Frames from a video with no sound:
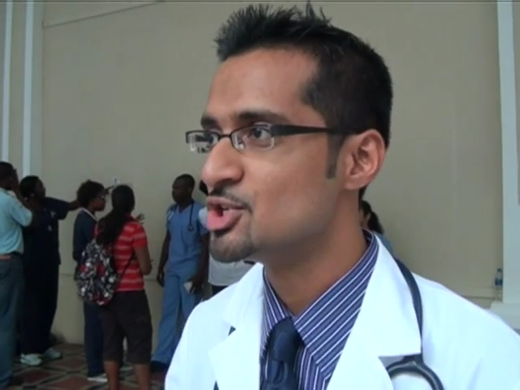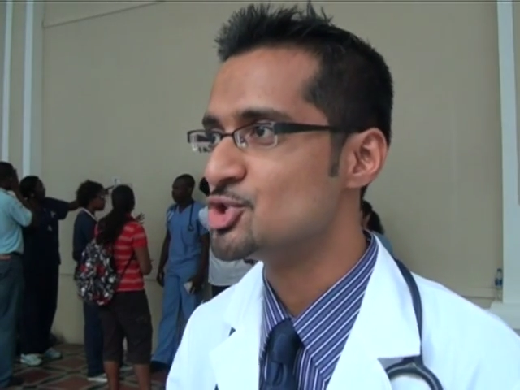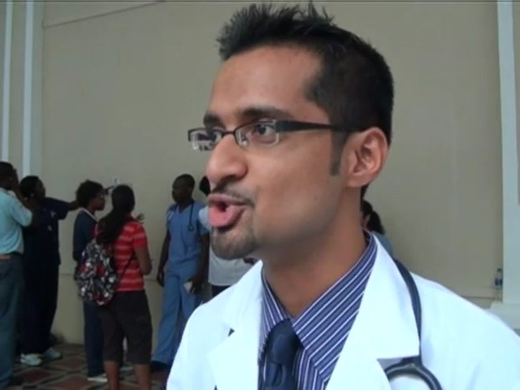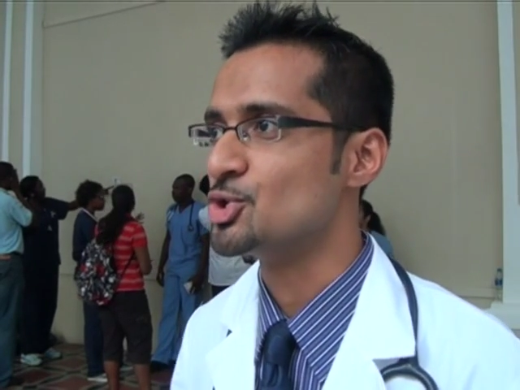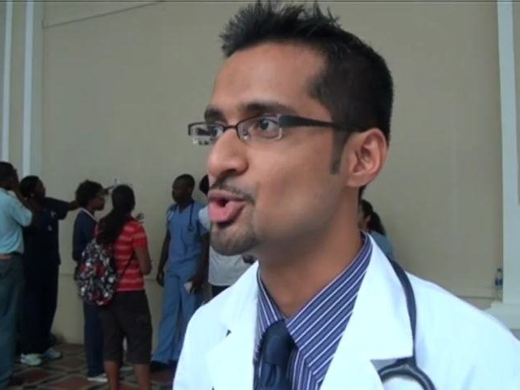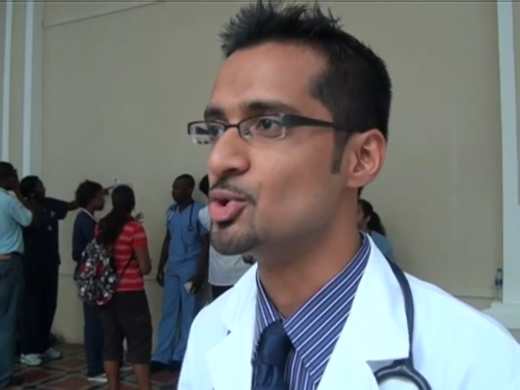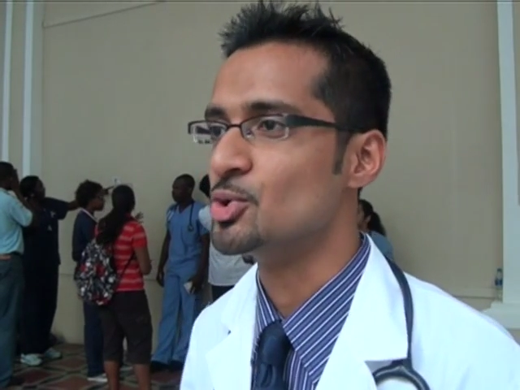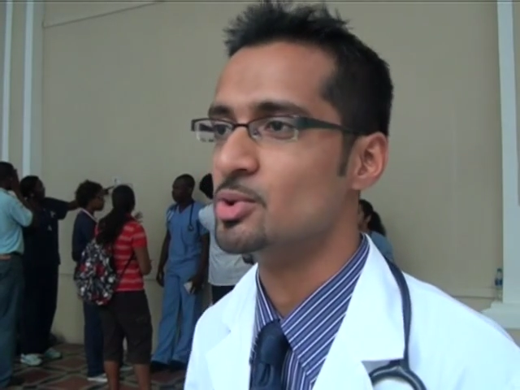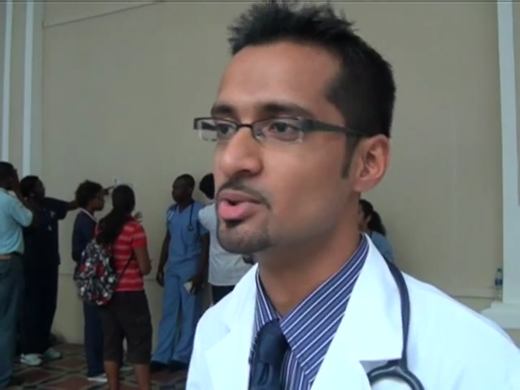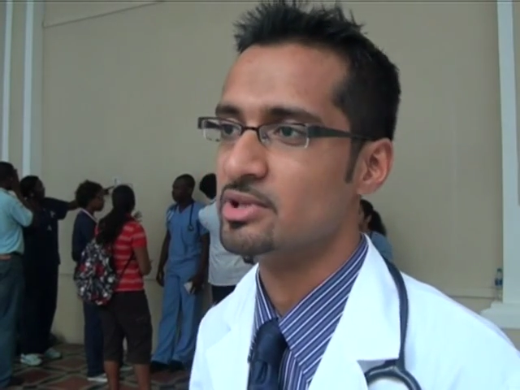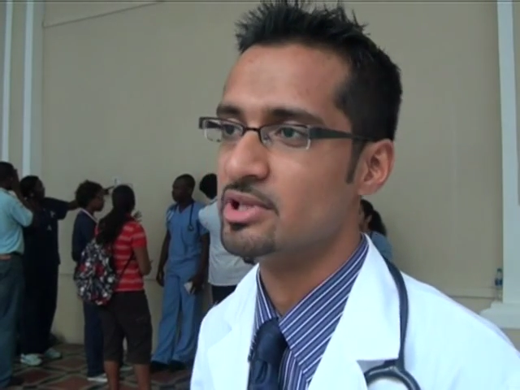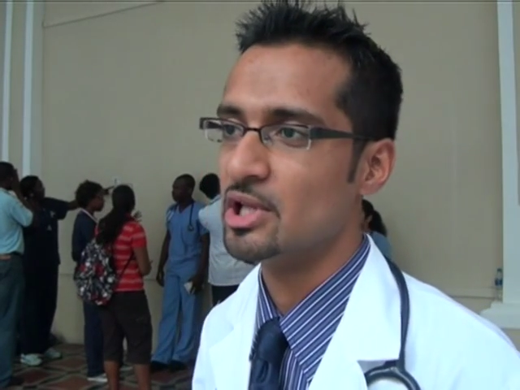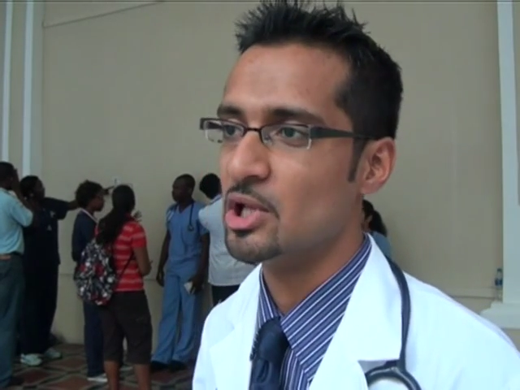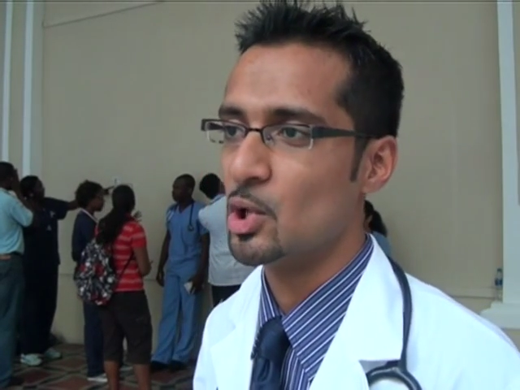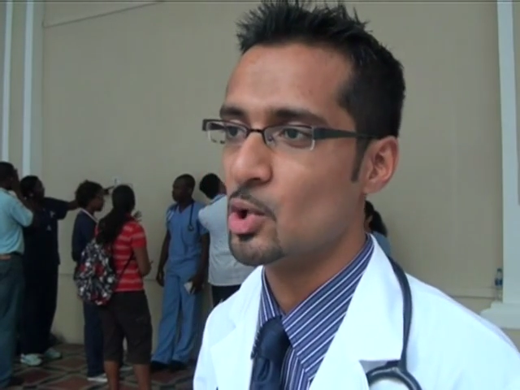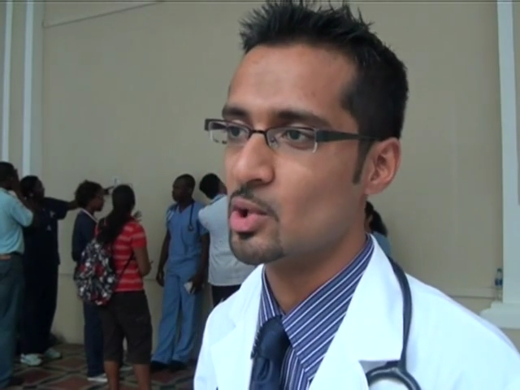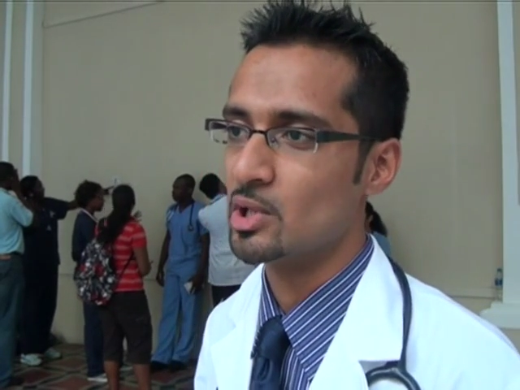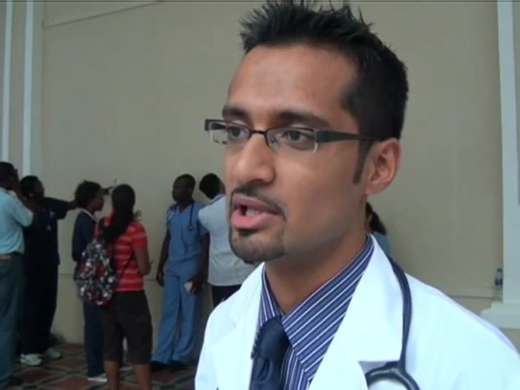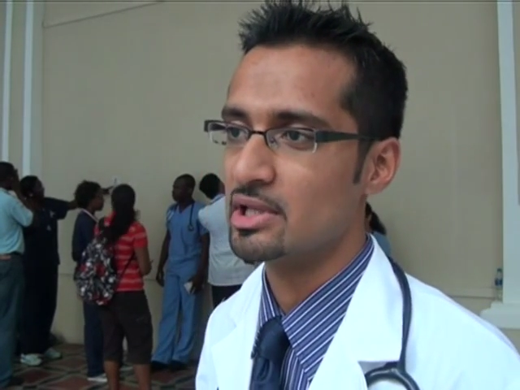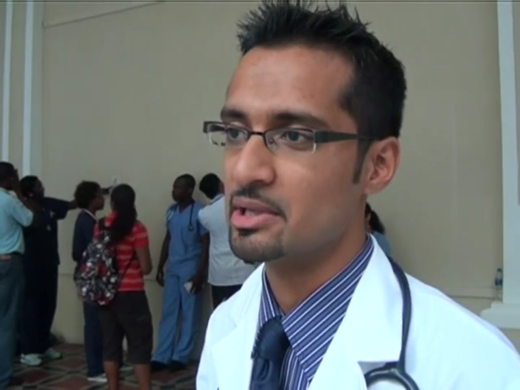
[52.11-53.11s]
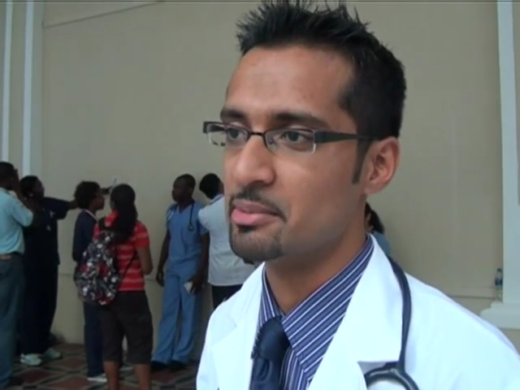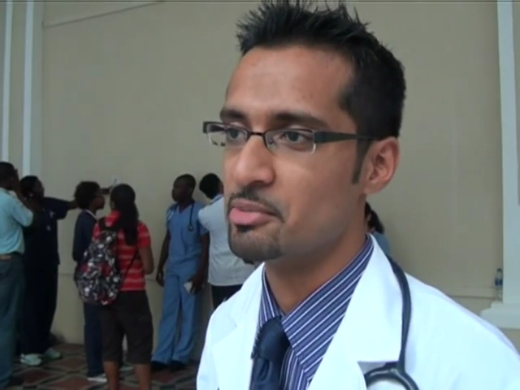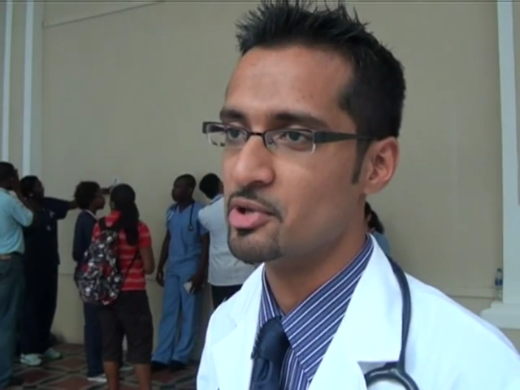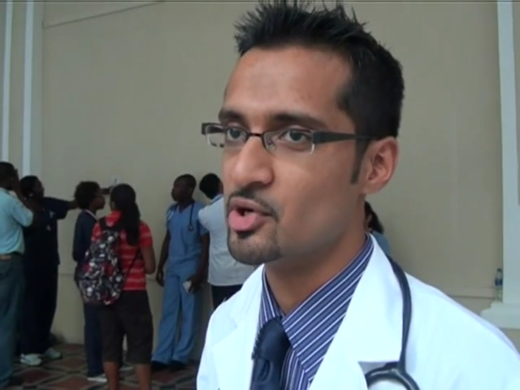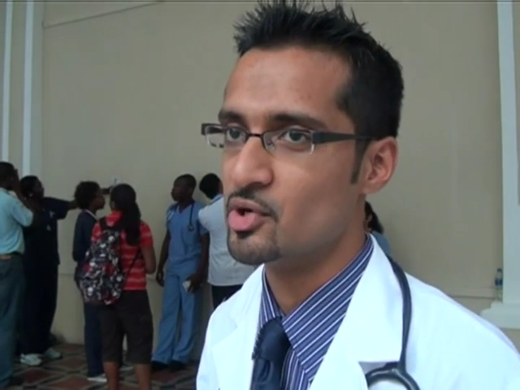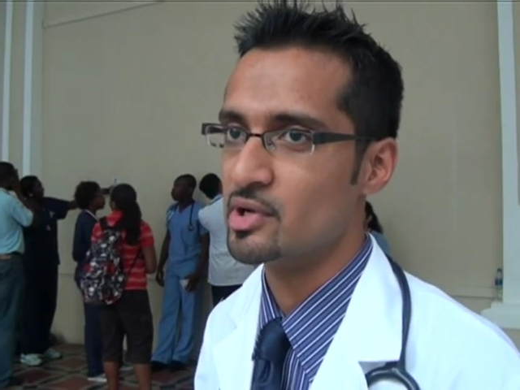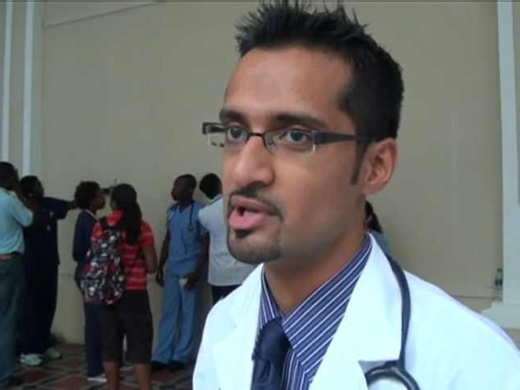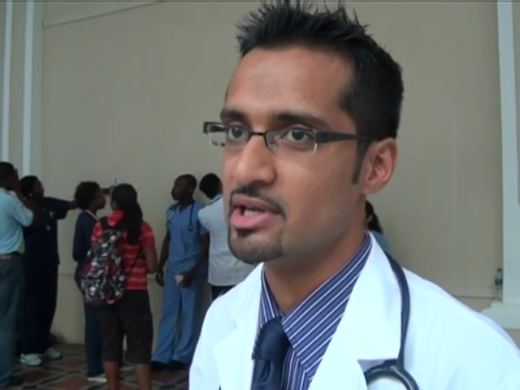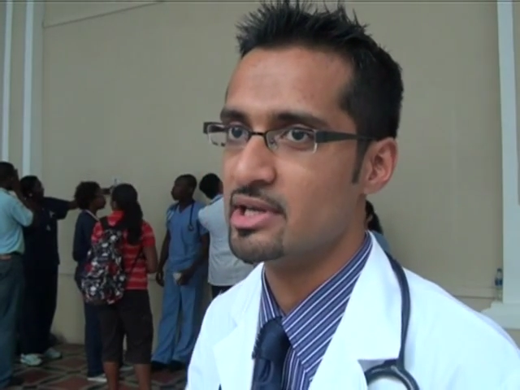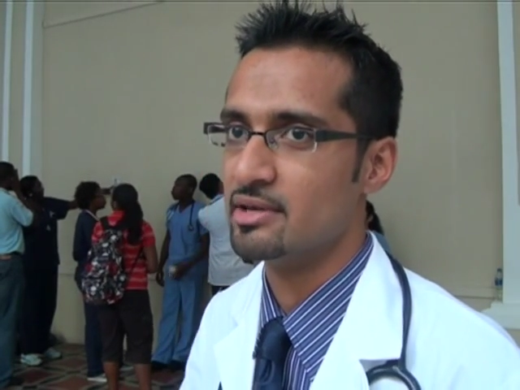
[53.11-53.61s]
to the local
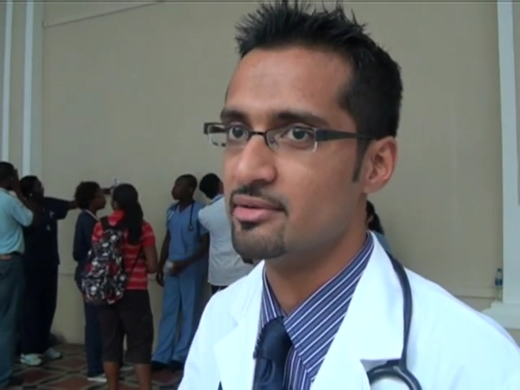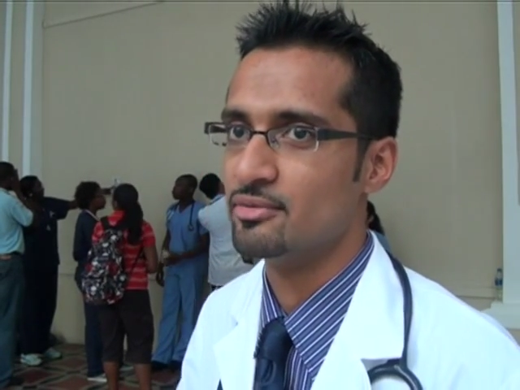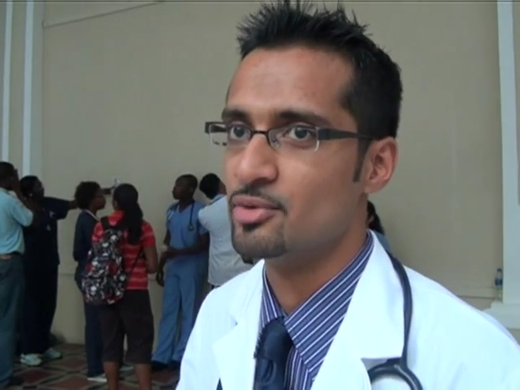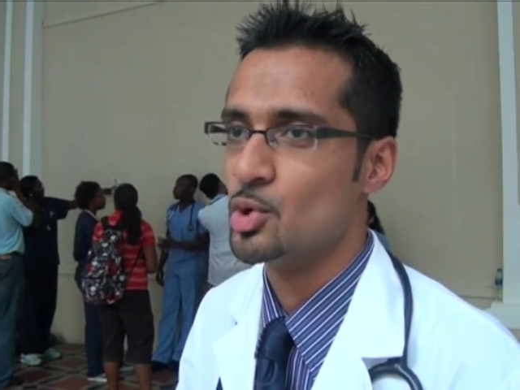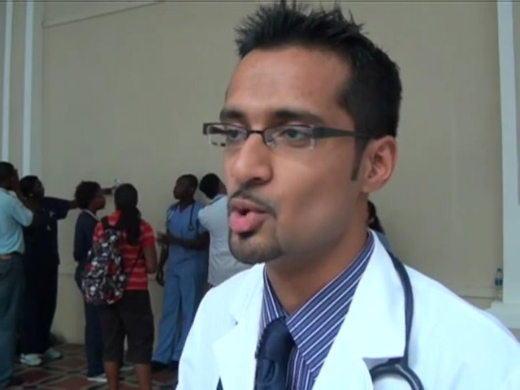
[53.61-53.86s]
community